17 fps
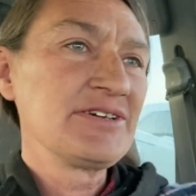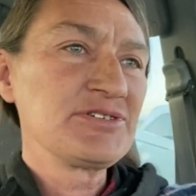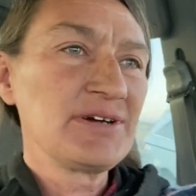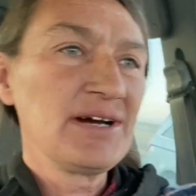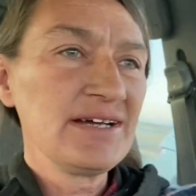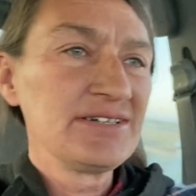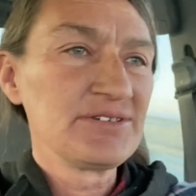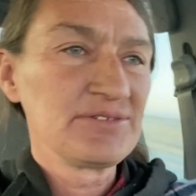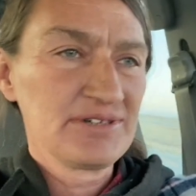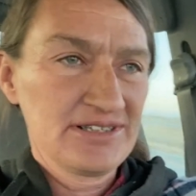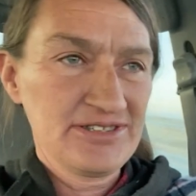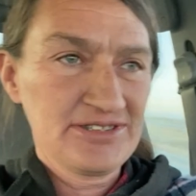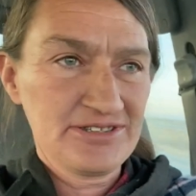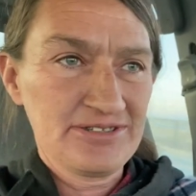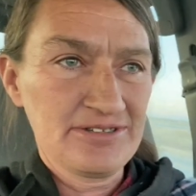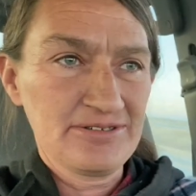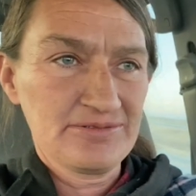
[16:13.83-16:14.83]
tried to
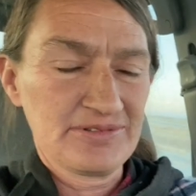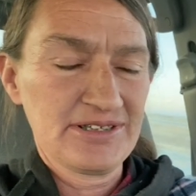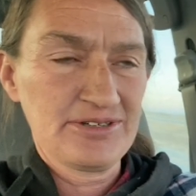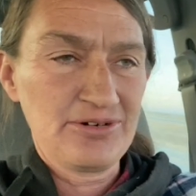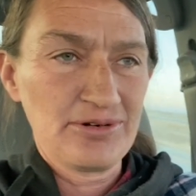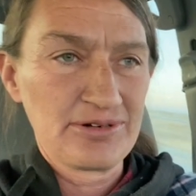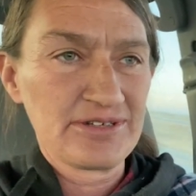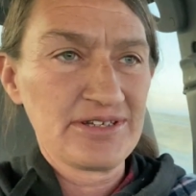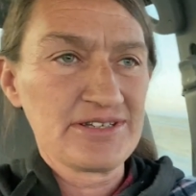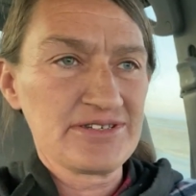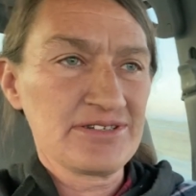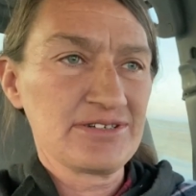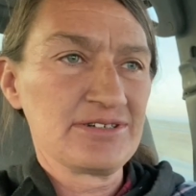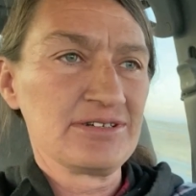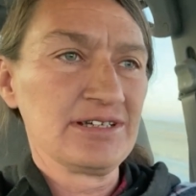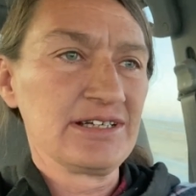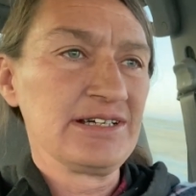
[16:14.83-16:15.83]
record this
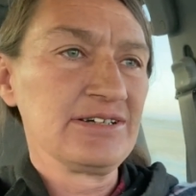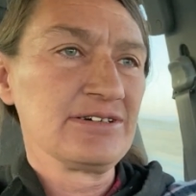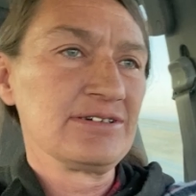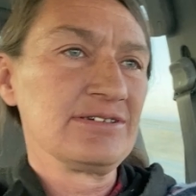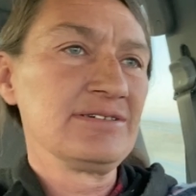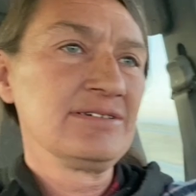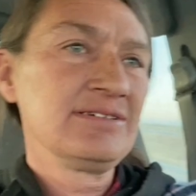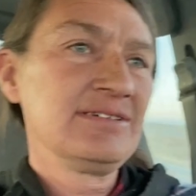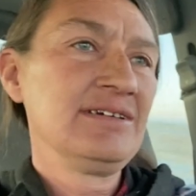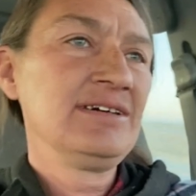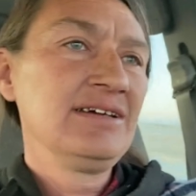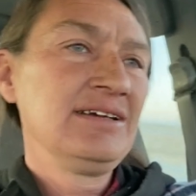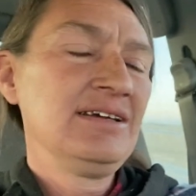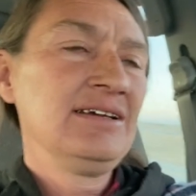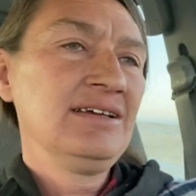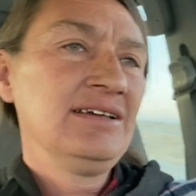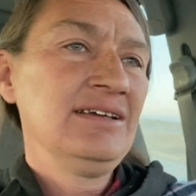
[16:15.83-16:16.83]
earlier,
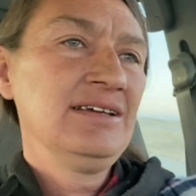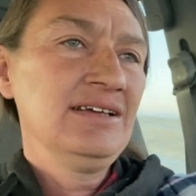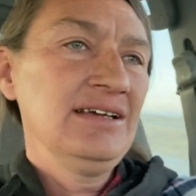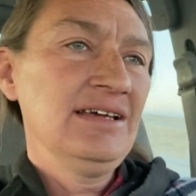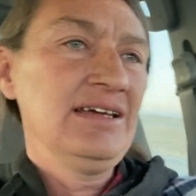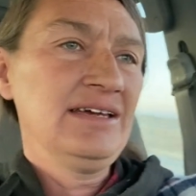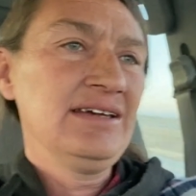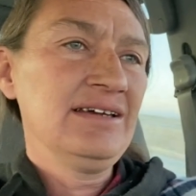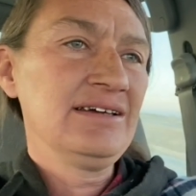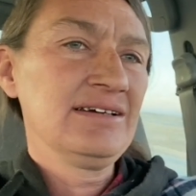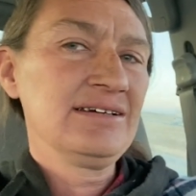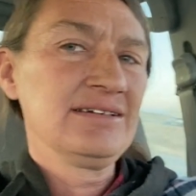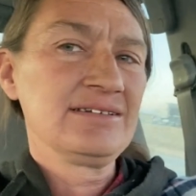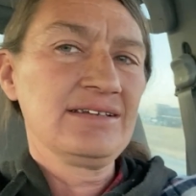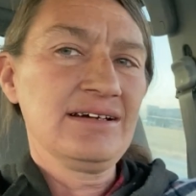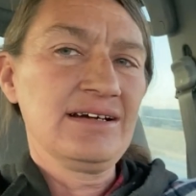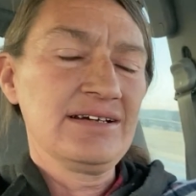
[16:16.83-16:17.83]

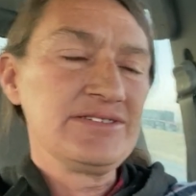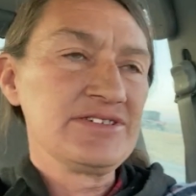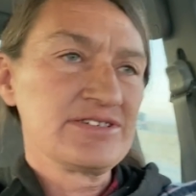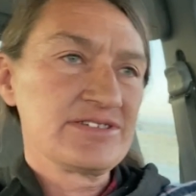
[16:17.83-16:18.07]
and I